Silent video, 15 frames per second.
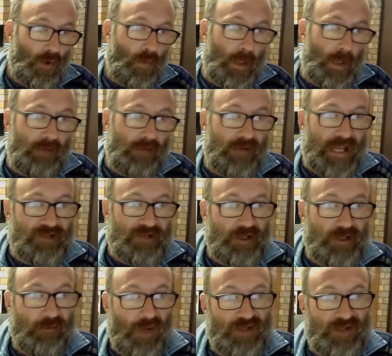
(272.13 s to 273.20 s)
Whether it
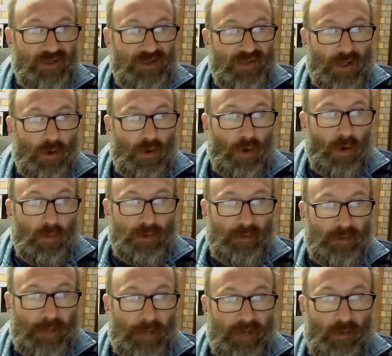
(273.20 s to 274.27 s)
actually reaches the court will
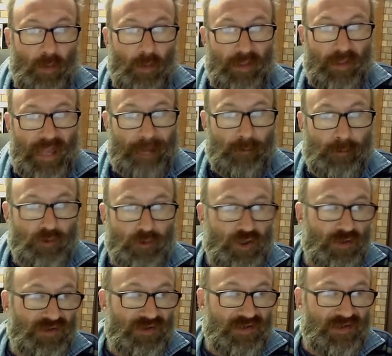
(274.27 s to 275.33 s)
depend on whether Apple
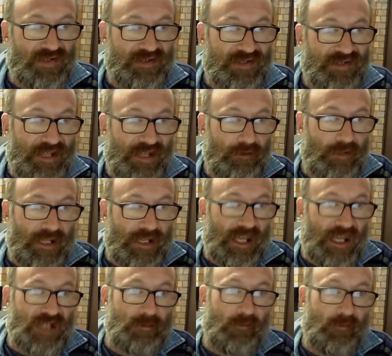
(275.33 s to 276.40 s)
chooses to settle the
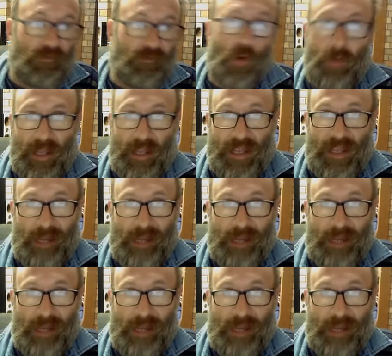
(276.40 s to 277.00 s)
case before that